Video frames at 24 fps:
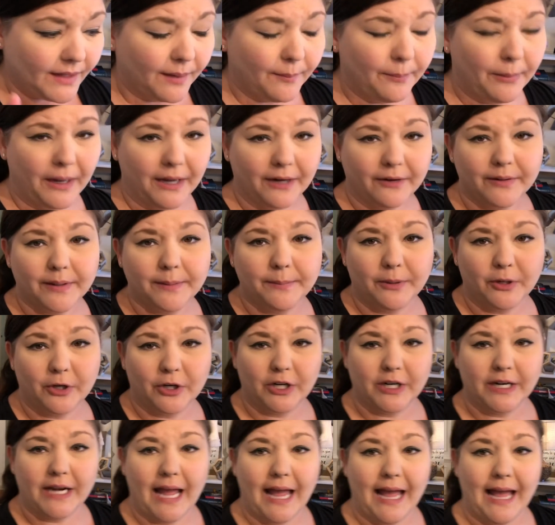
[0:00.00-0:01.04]
Pottery
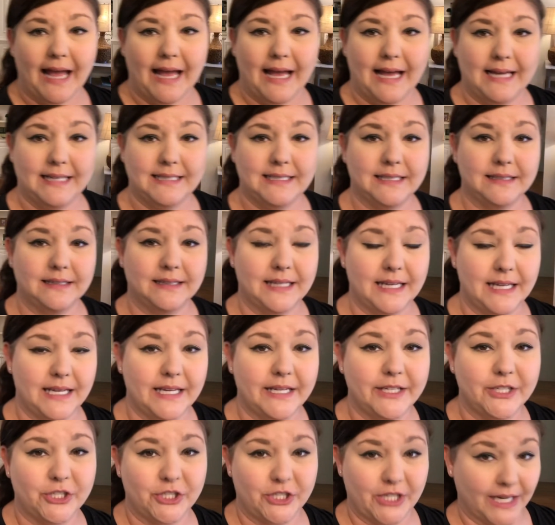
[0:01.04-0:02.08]
Barn had
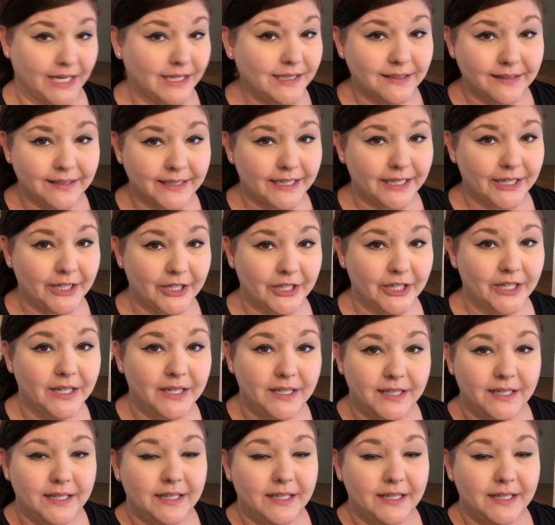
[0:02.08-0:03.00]
the chandelier